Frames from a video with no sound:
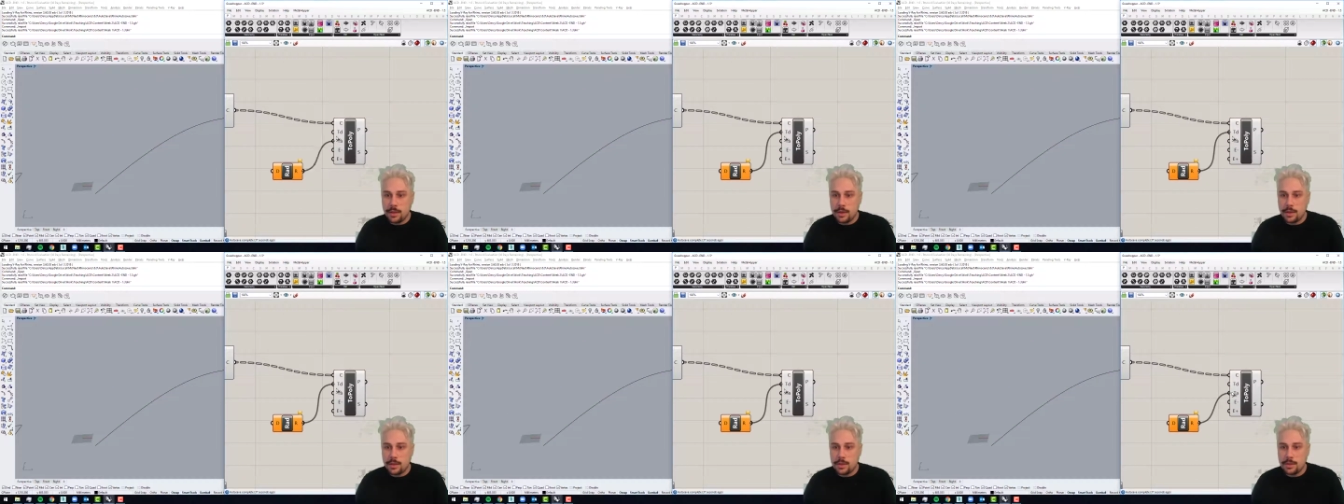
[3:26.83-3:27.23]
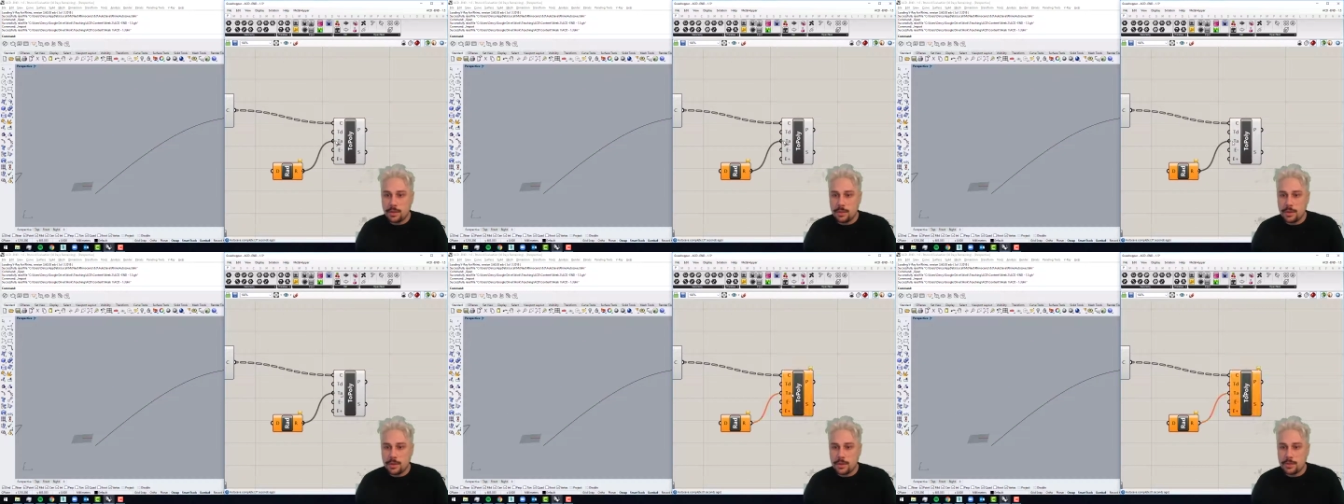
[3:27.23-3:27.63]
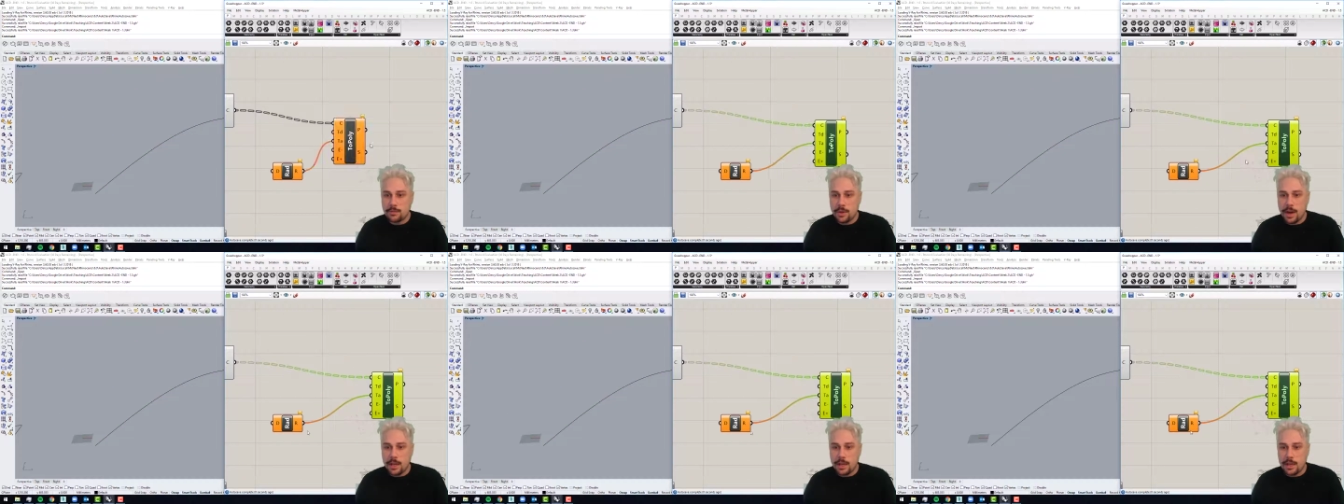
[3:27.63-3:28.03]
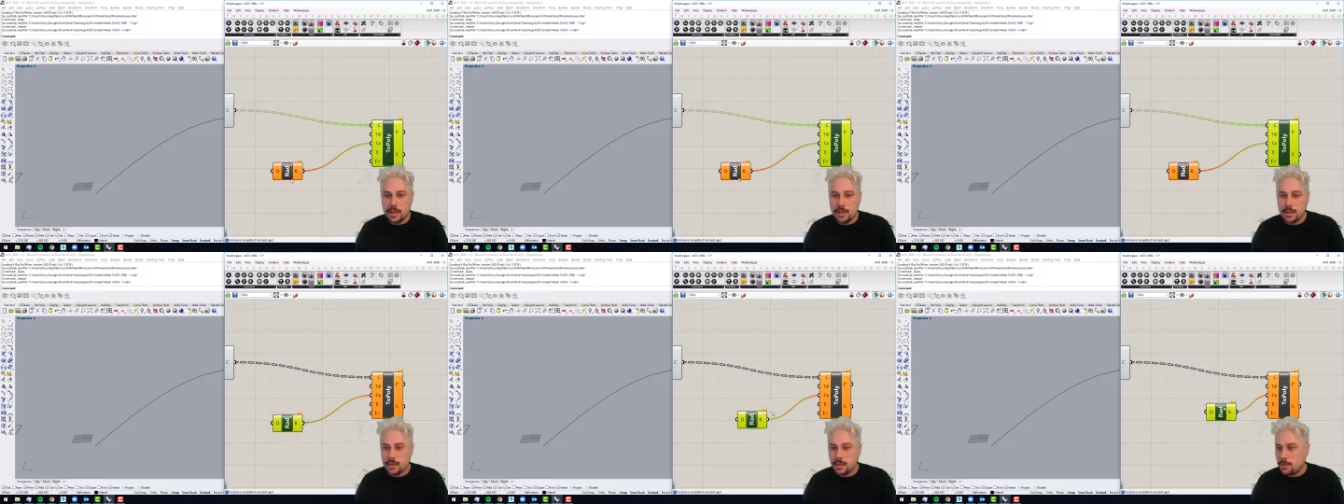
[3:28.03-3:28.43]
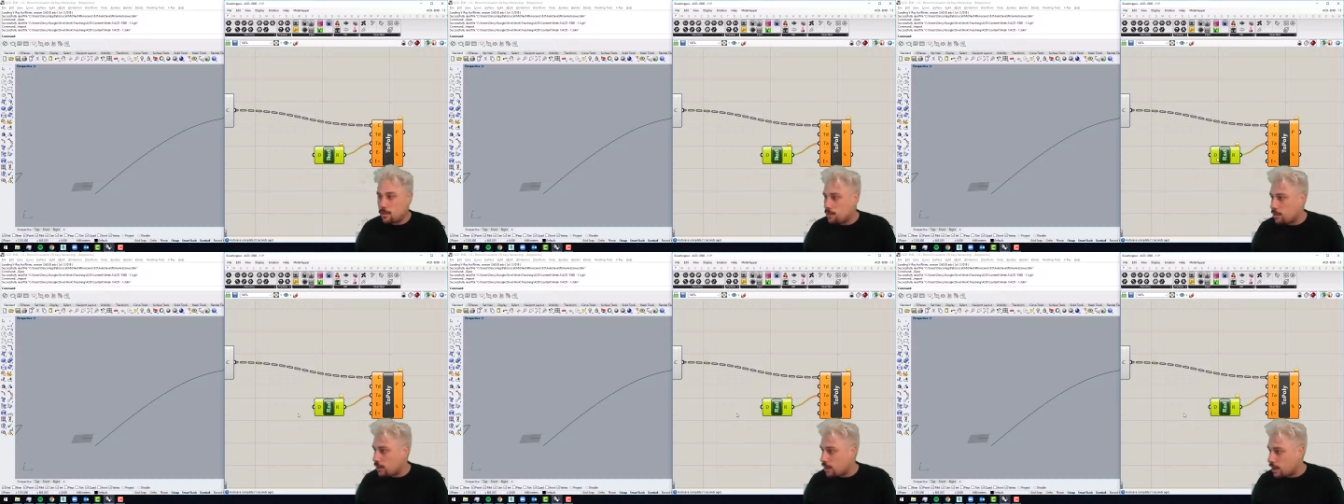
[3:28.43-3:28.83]
and it wants radians, so we'll
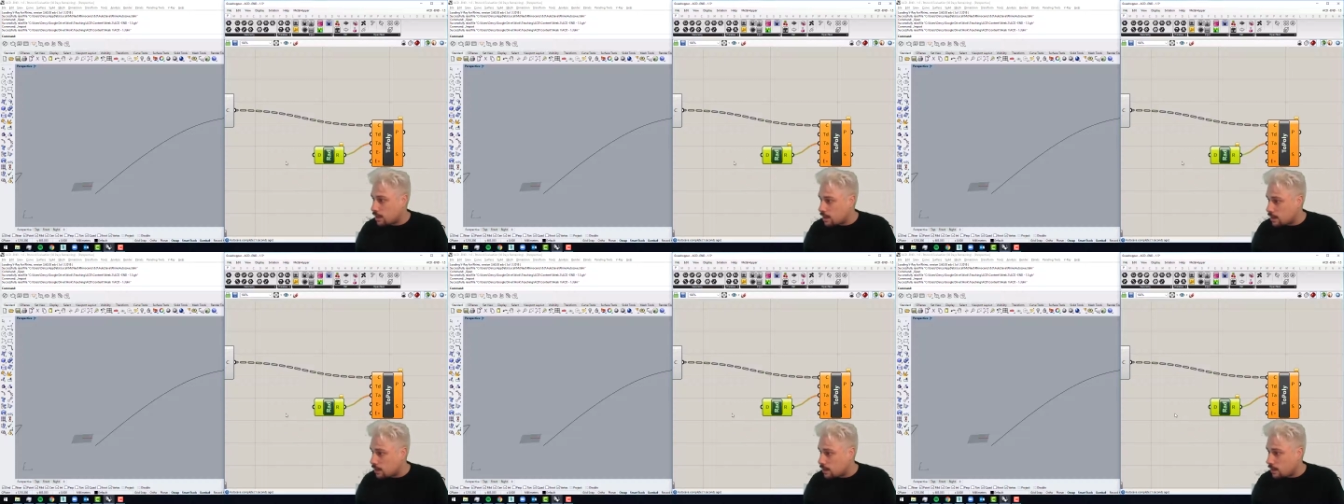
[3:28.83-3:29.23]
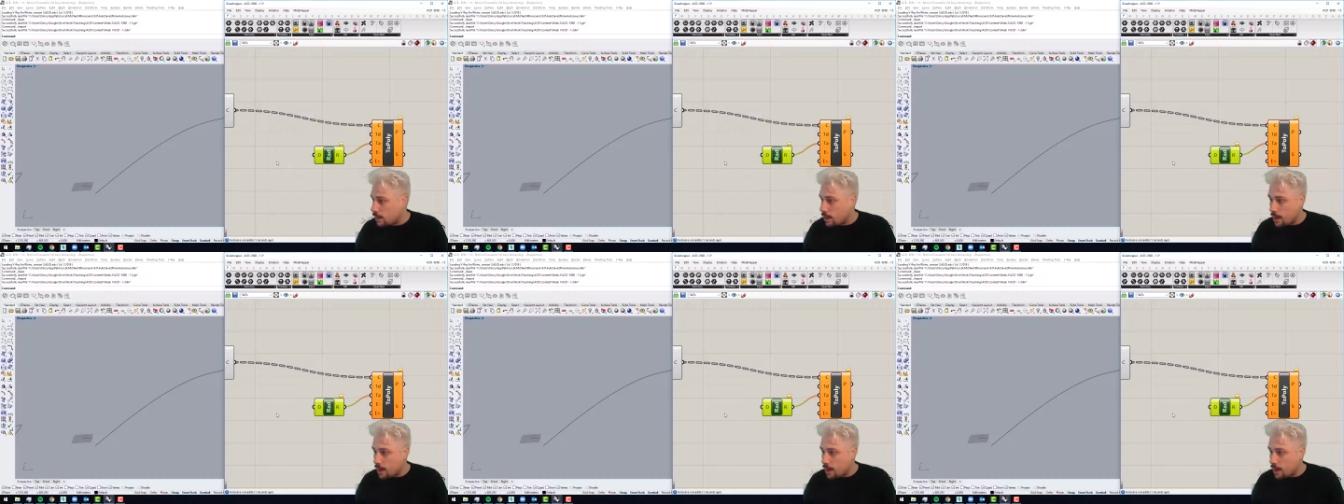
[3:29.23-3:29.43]
put that in,